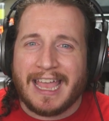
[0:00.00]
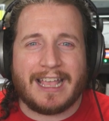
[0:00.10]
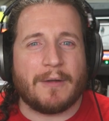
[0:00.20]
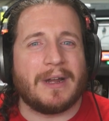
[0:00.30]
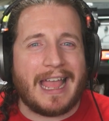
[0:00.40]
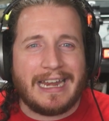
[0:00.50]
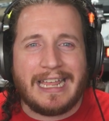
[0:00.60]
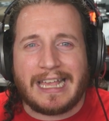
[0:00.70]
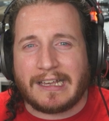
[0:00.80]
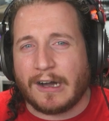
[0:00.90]
and get rid of
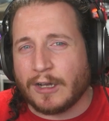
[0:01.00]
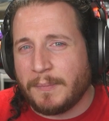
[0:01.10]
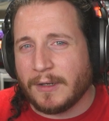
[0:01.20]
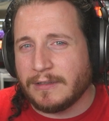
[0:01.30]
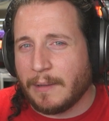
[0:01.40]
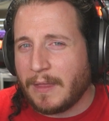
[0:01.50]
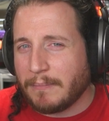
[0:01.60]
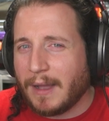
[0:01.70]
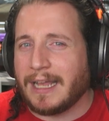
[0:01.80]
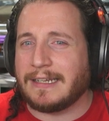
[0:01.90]
any gunk buildup
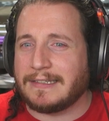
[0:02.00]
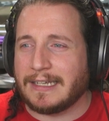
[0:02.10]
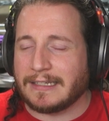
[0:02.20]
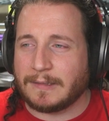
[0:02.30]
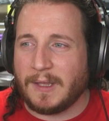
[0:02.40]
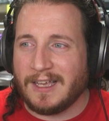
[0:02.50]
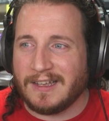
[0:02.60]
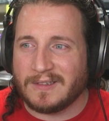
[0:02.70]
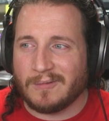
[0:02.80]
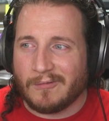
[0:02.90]
that might exist
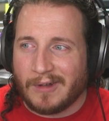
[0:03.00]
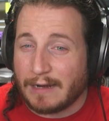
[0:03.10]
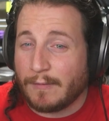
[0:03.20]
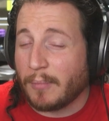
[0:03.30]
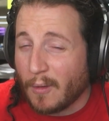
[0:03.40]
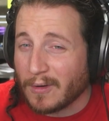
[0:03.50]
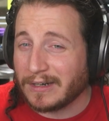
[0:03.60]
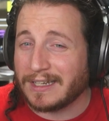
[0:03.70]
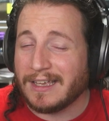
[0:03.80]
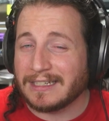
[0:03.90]
because it's kind of
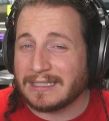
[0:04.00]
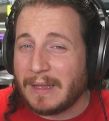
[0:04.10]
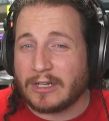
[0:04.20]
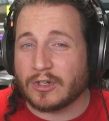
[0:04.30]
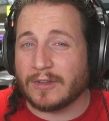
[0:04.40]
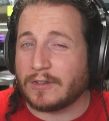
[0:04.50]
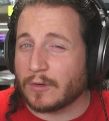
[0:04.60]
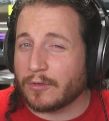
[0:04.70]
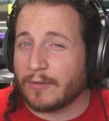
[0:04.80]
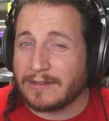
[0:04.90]
important to make sure that
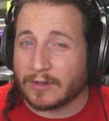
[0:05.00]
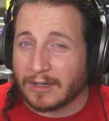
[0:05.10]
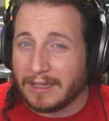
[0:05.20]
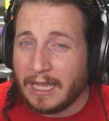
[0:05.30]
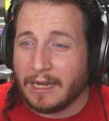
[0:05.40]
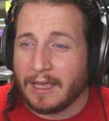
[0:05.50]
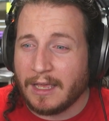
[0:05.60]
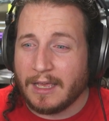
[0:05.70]
your threads are clean